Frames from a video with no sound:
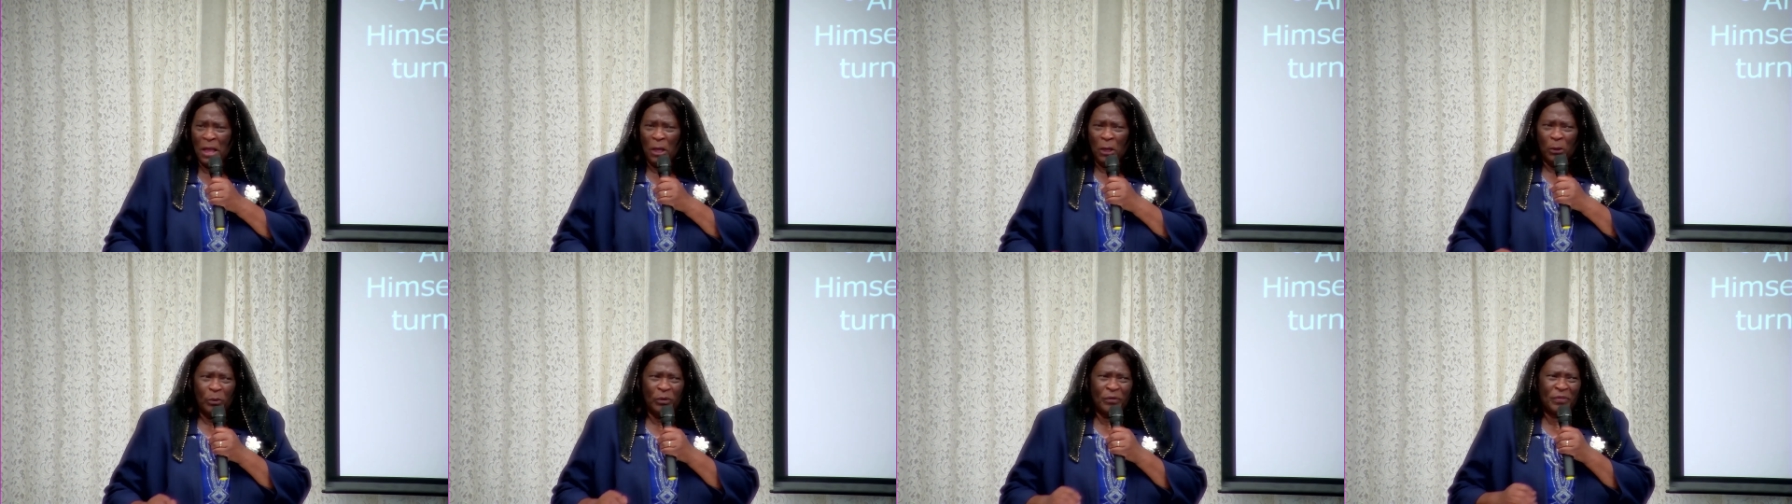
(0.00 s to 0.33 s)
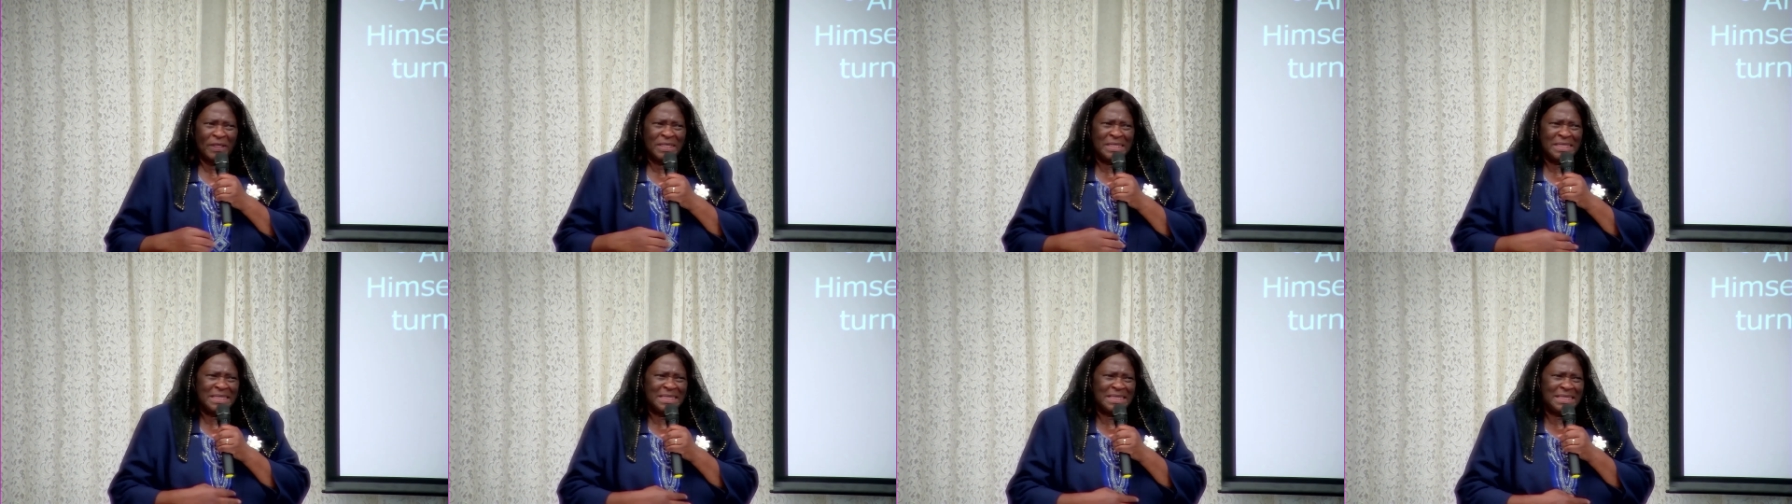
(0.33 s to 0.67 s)
with
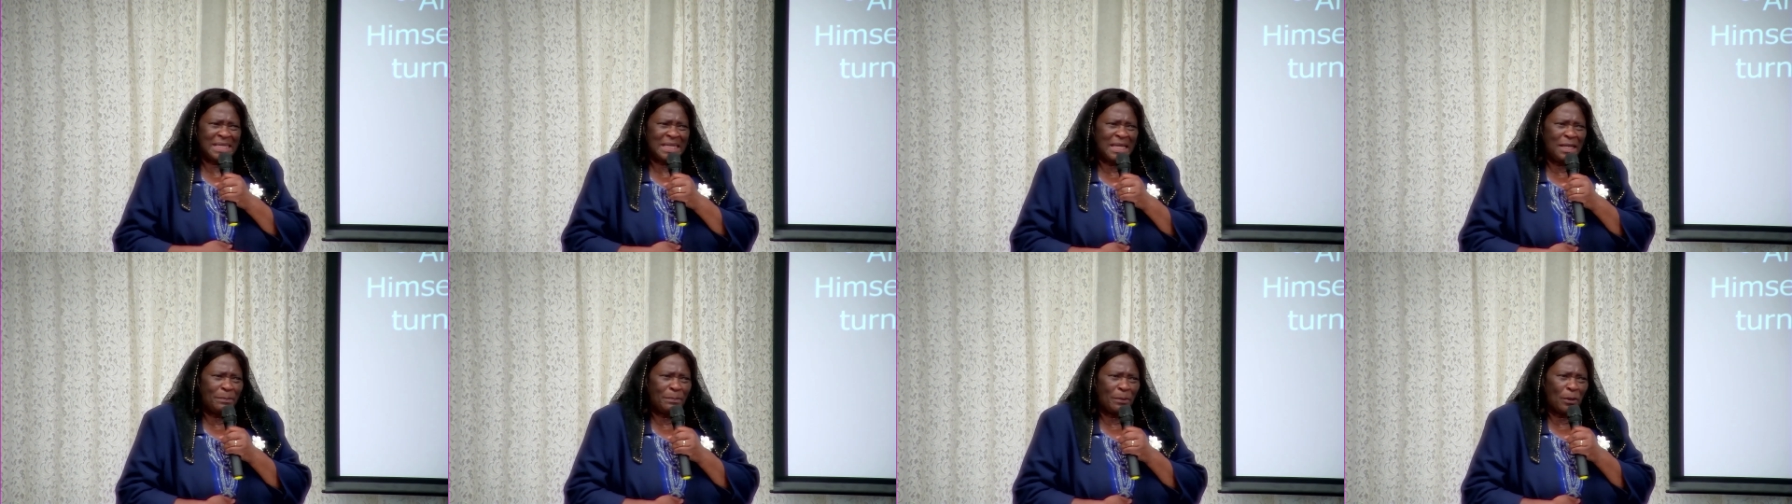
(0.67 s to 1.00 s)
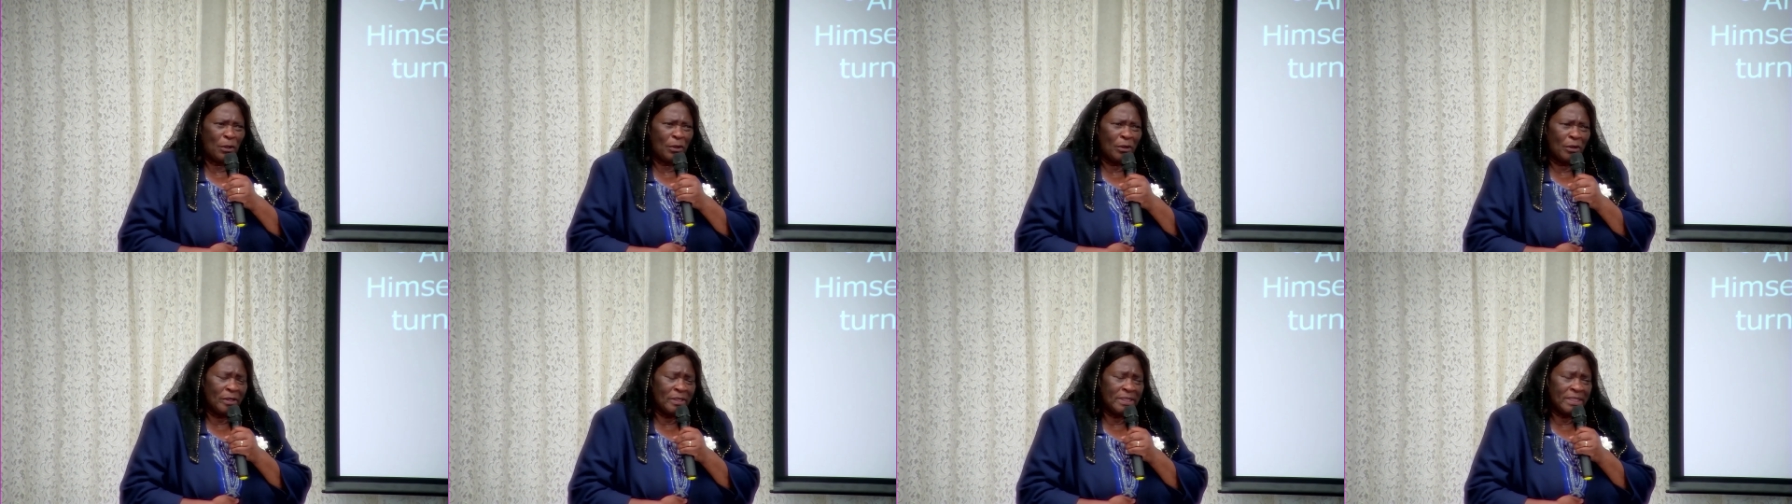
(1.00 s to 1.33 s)
a deep
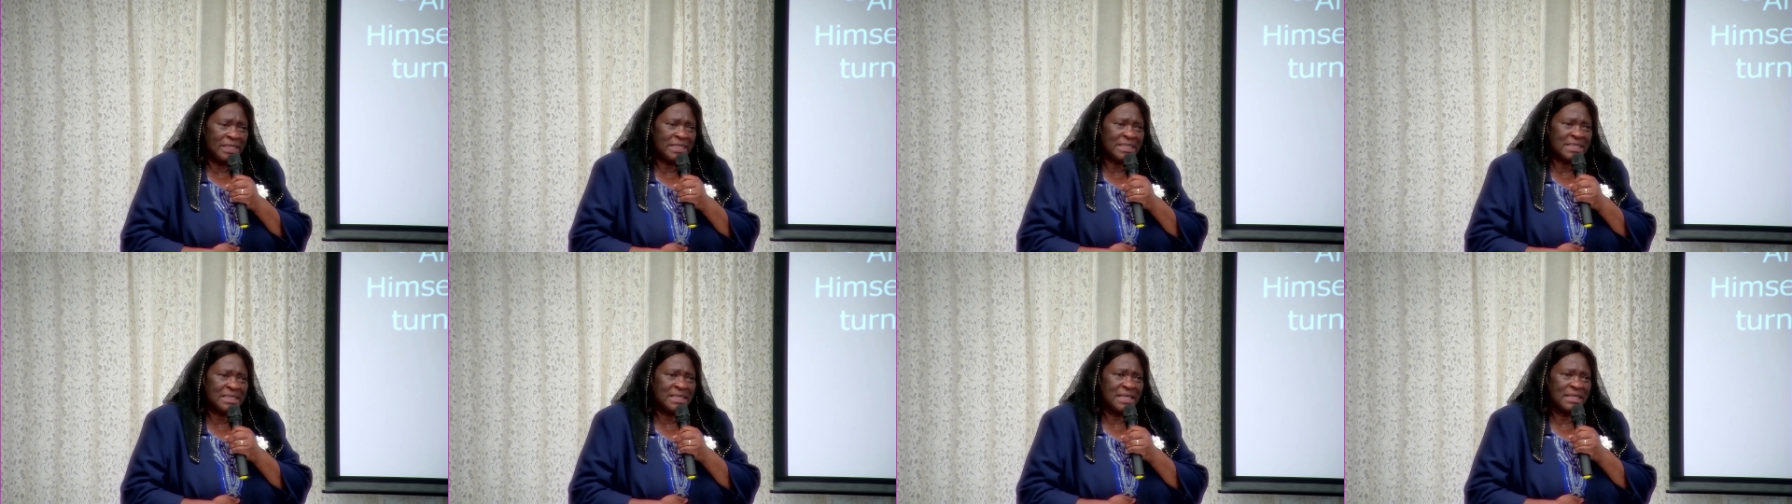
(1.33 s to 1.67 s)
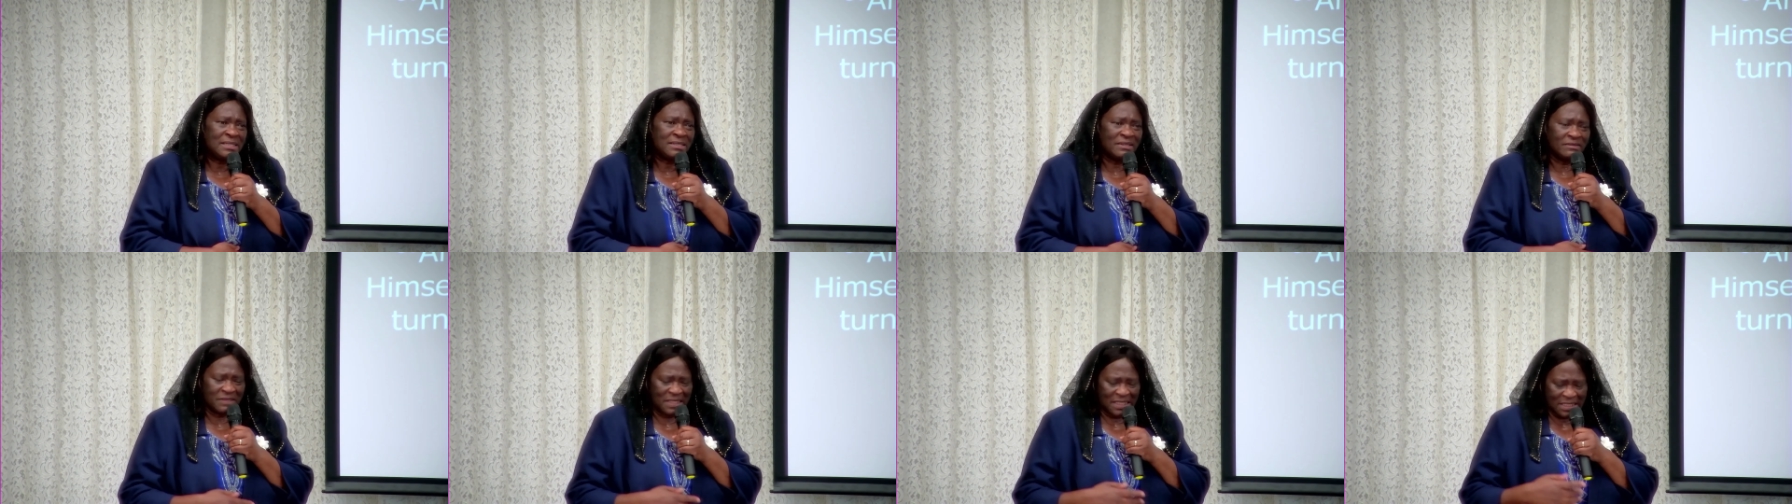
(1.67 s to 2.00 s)

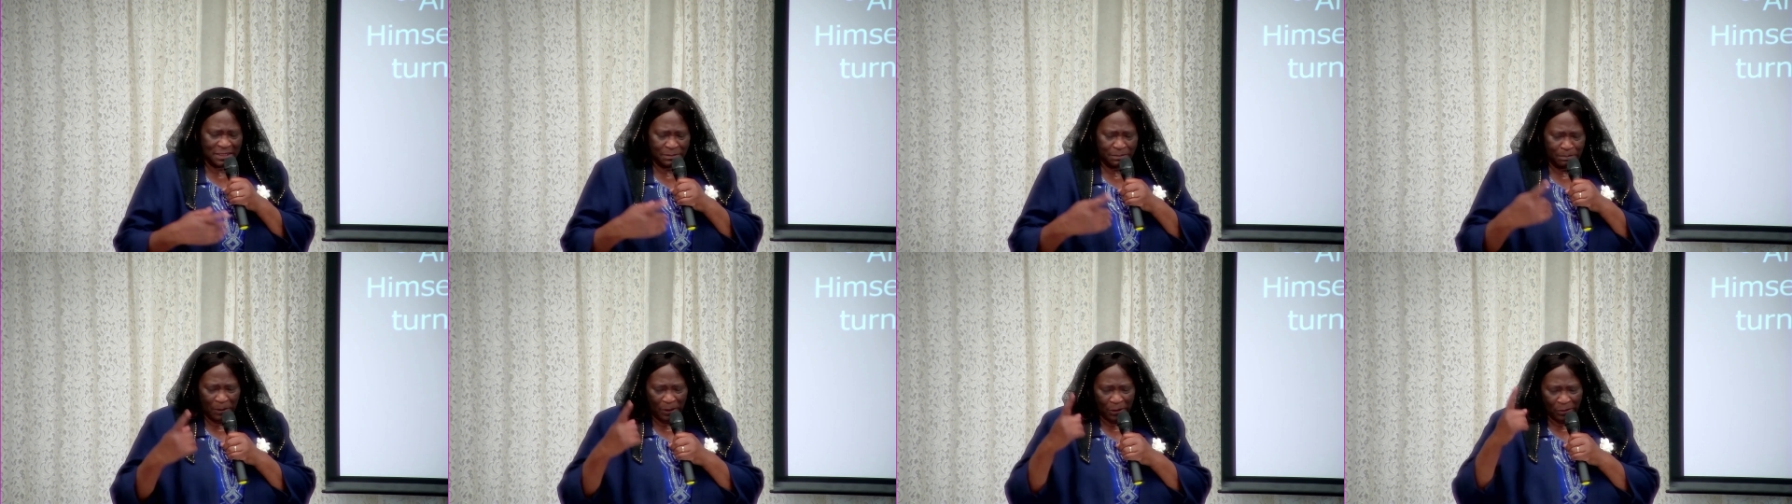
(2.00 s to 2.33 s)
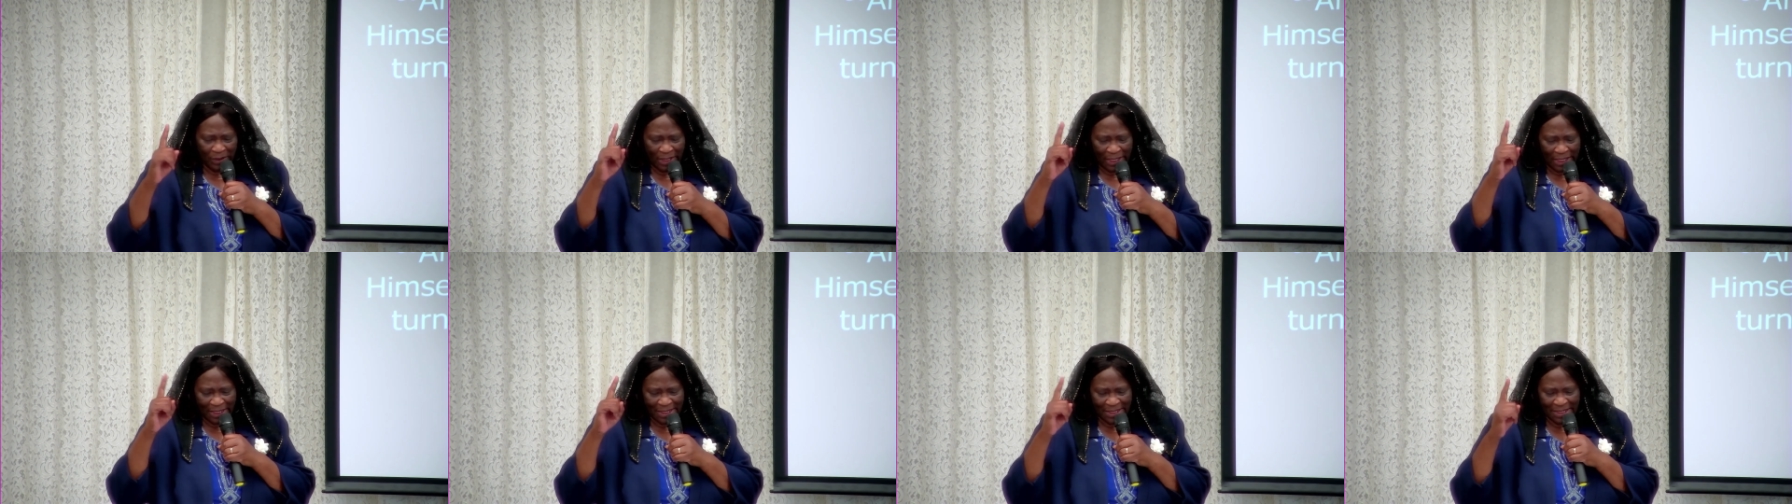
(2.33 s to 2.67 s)
earnestness of
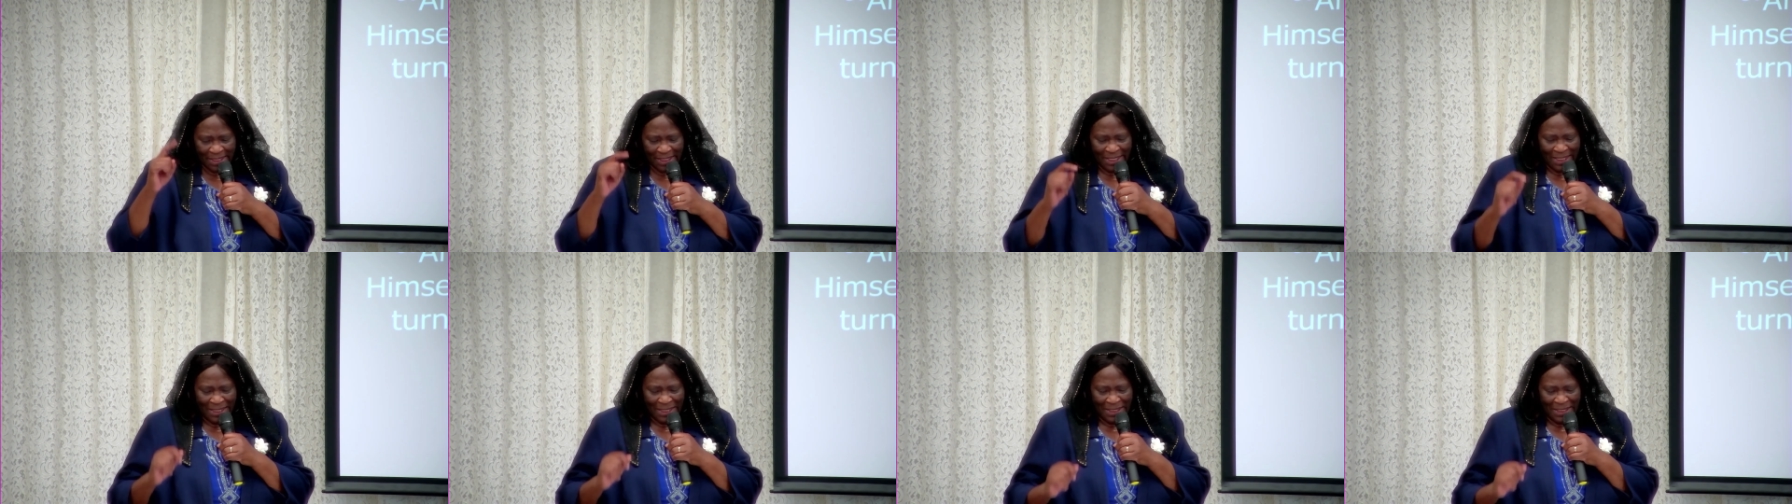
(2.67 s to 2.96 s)
spirit,